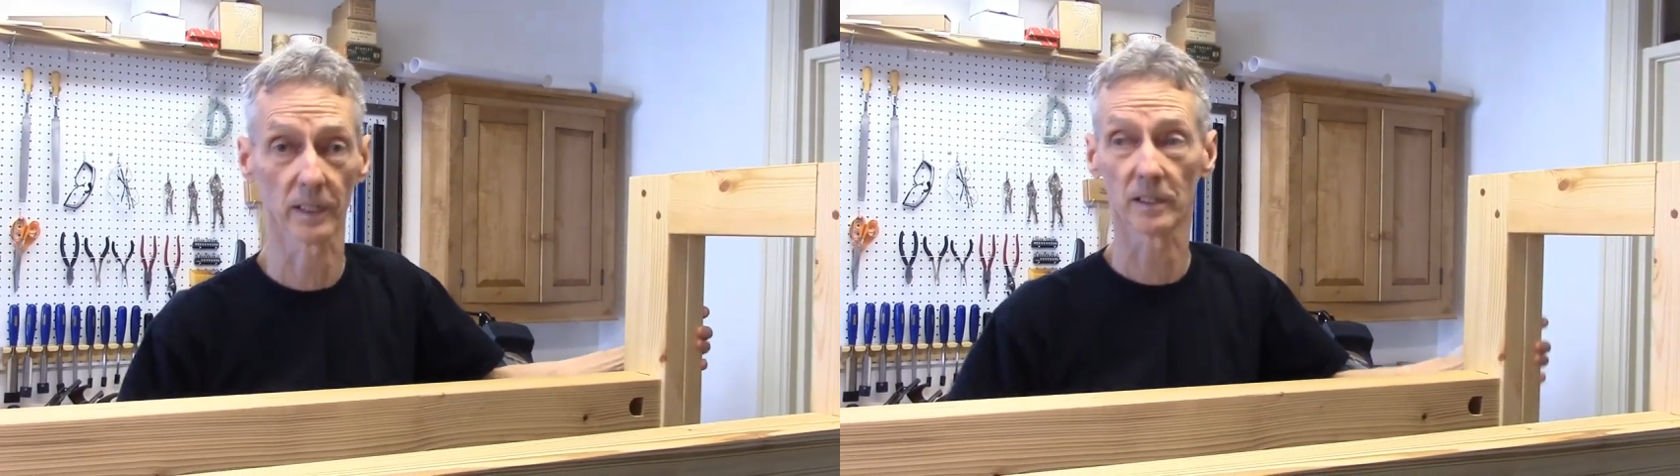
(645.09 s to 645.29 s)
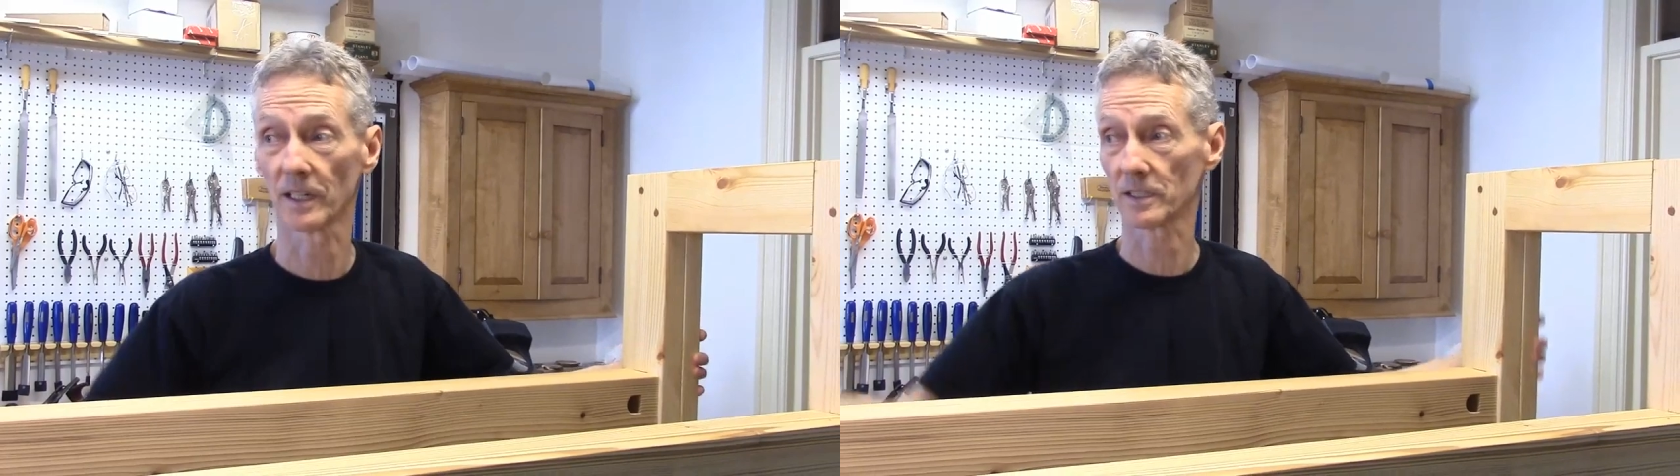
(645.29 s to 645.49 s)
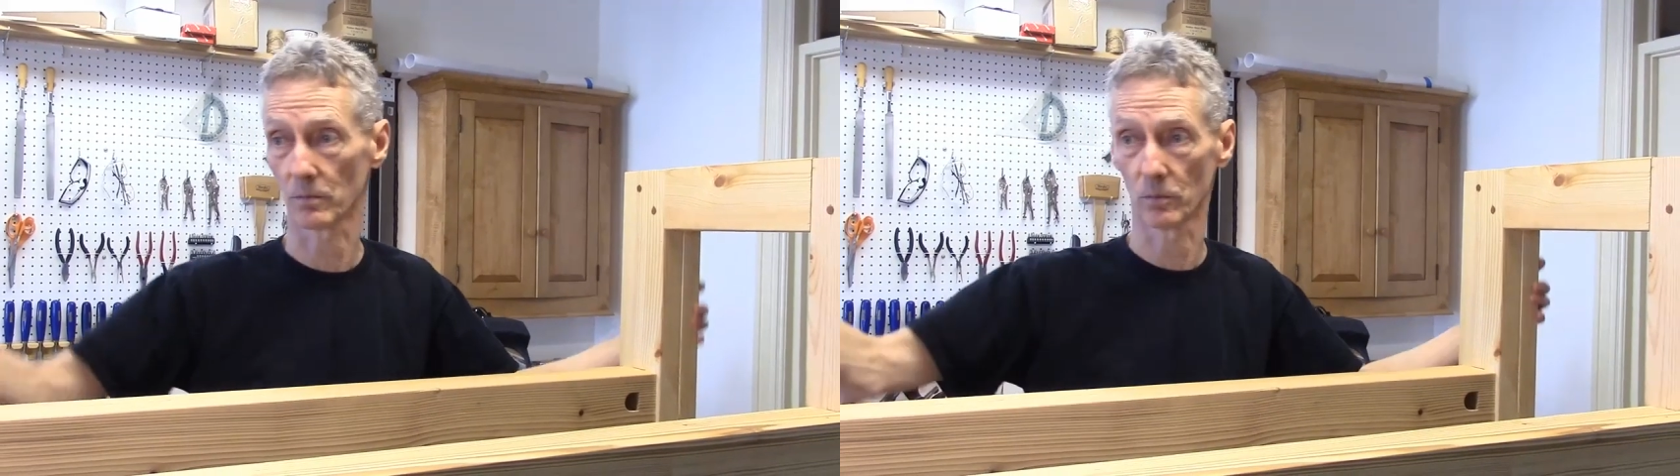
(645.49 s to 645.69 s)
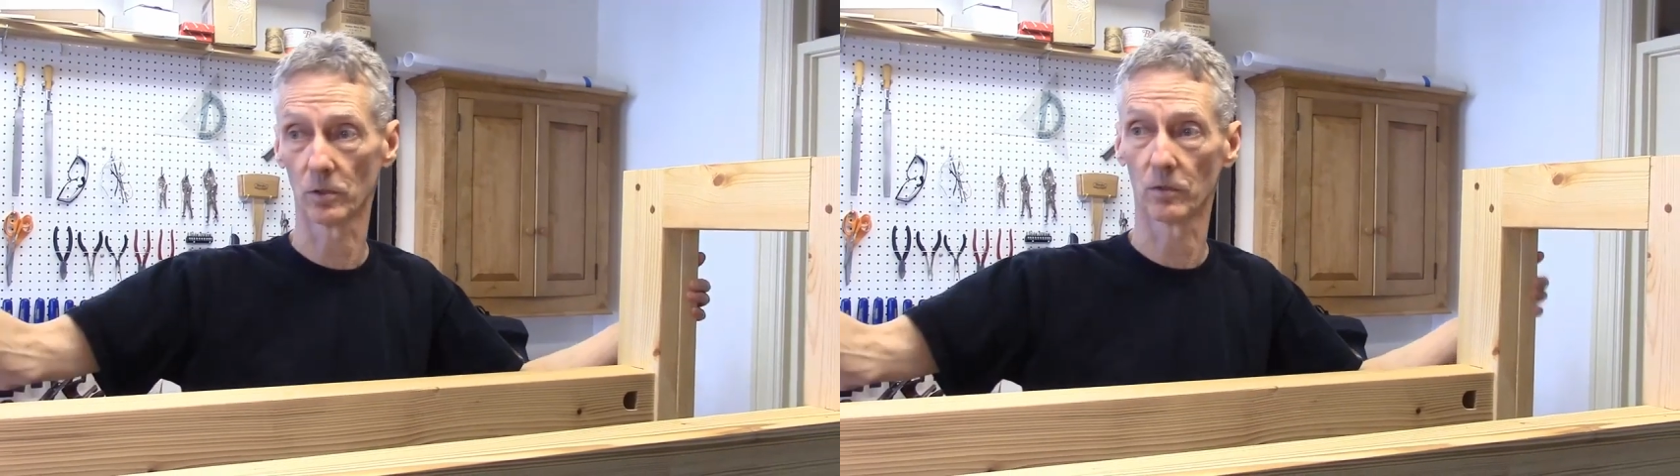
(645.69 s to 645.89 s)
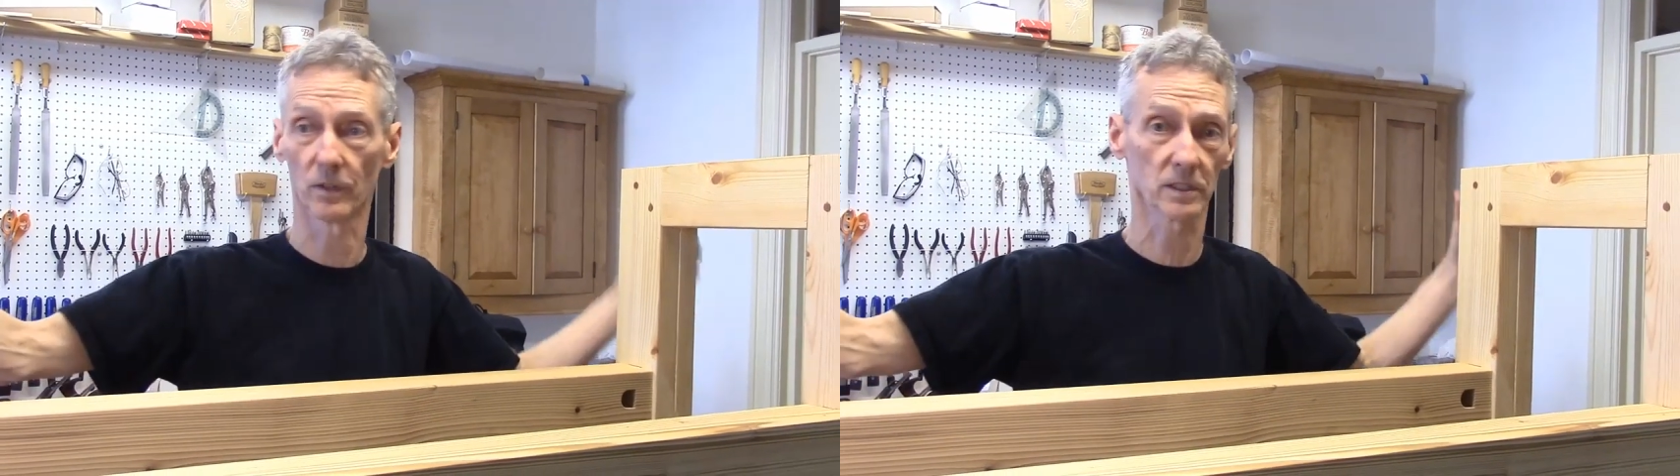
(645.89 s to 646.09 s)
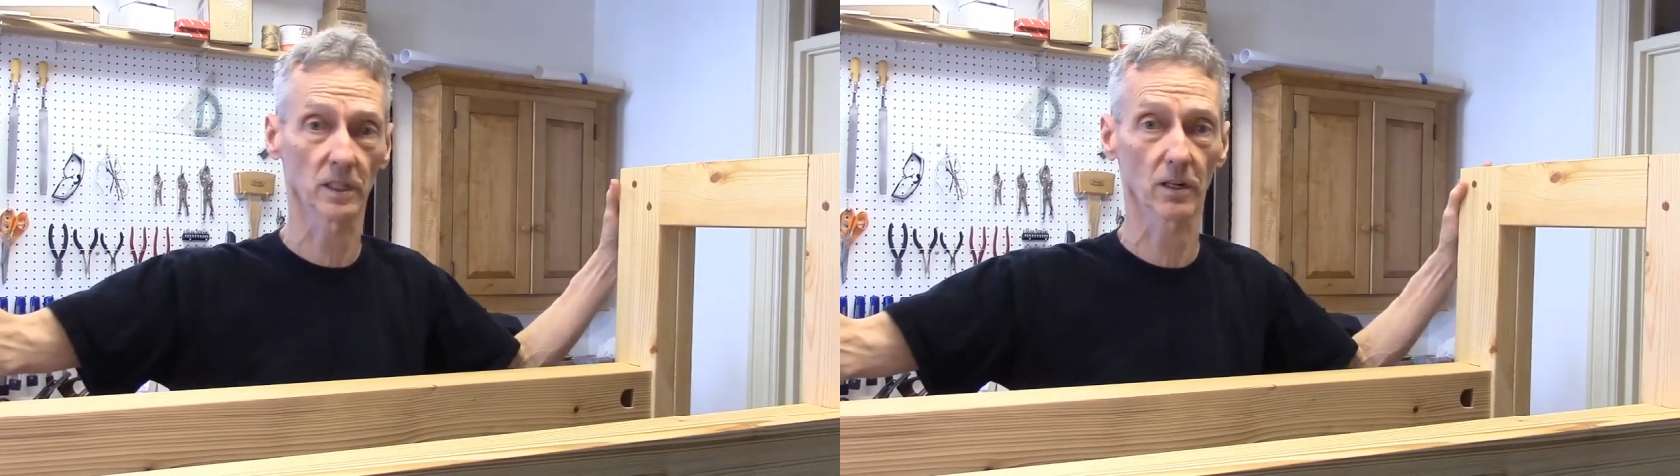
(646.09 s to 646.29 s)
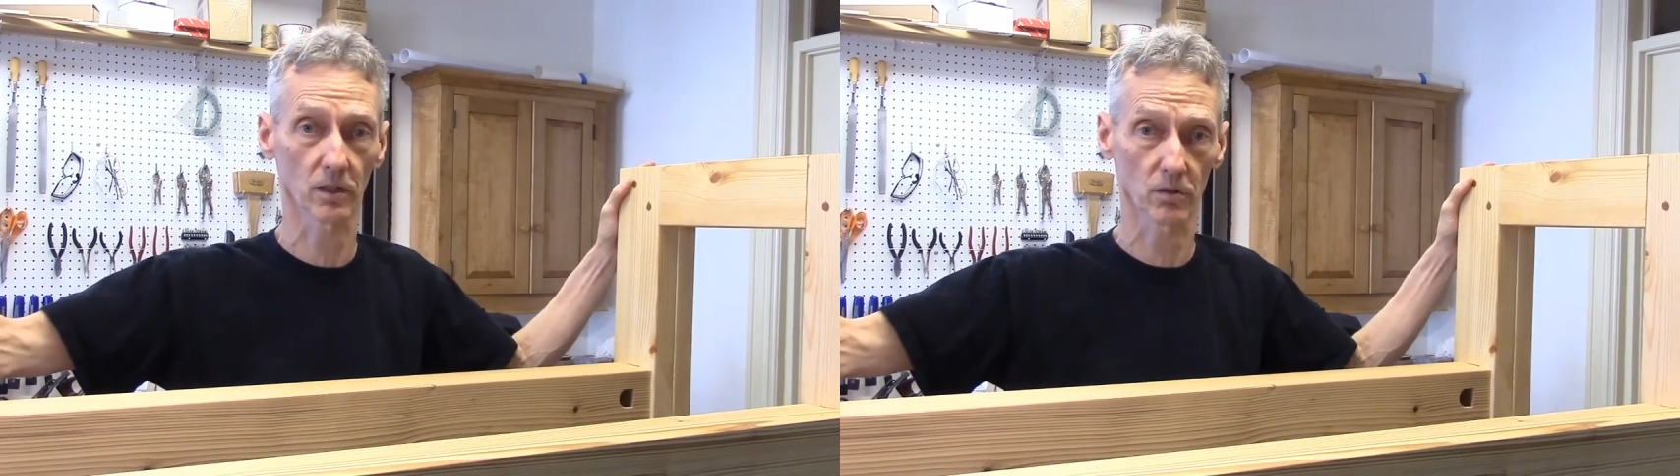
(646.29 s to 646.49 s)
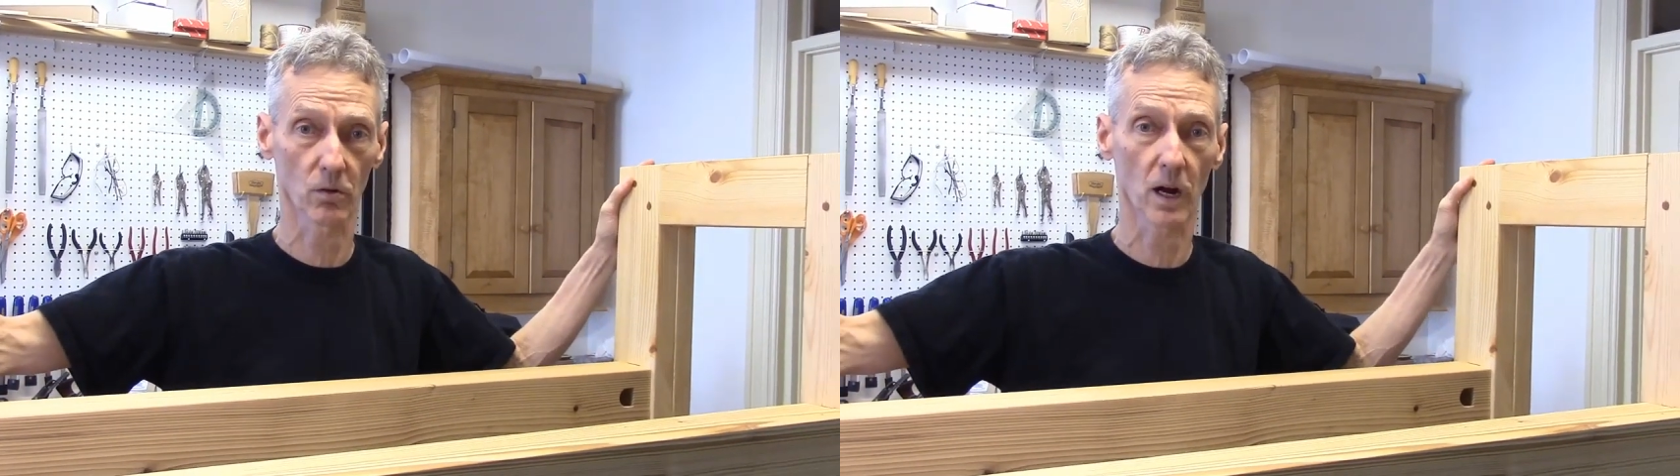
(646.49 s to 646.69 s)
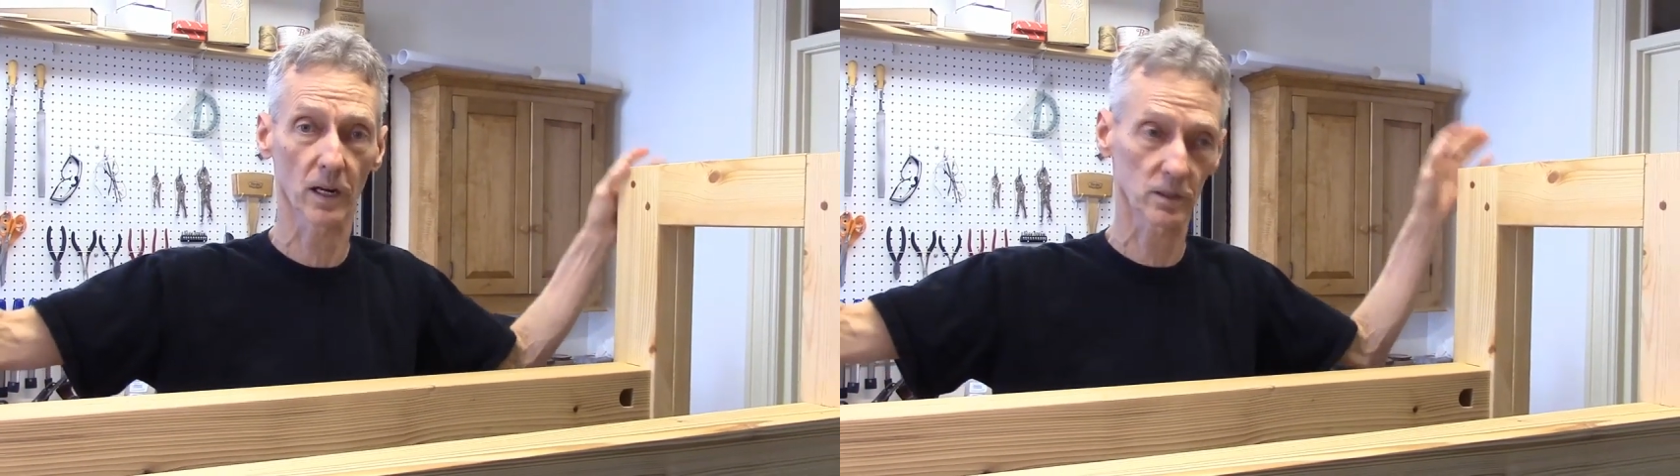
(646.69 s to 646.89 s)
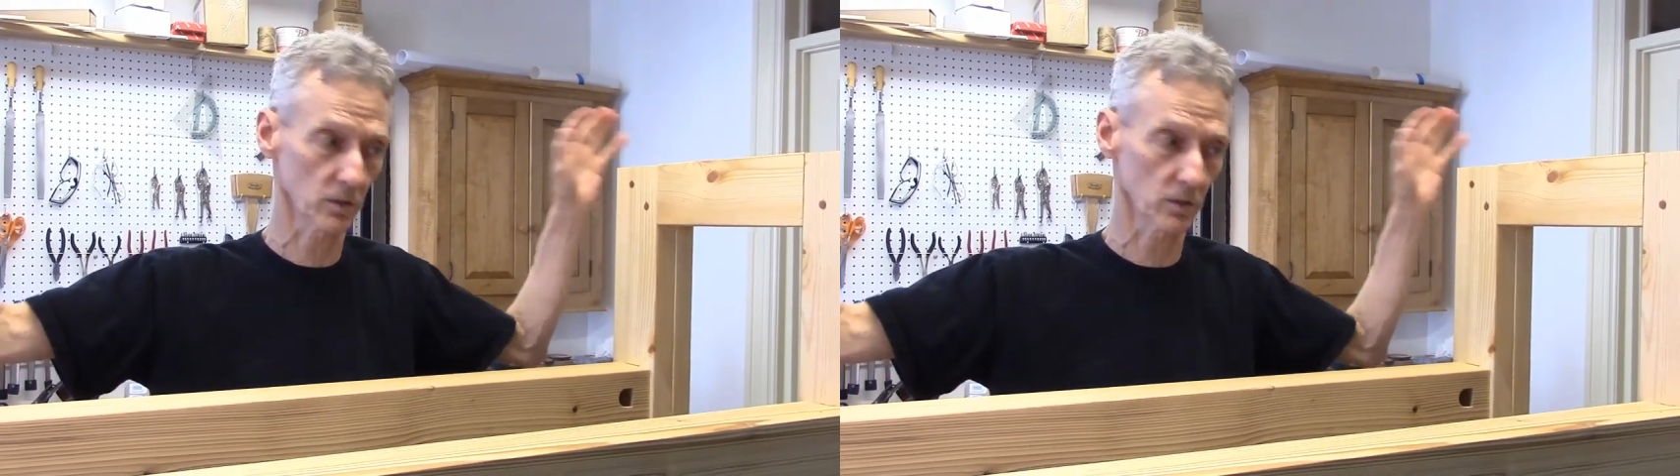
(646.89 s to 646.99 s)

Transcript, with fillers: It doesn't move. It's not going to rock.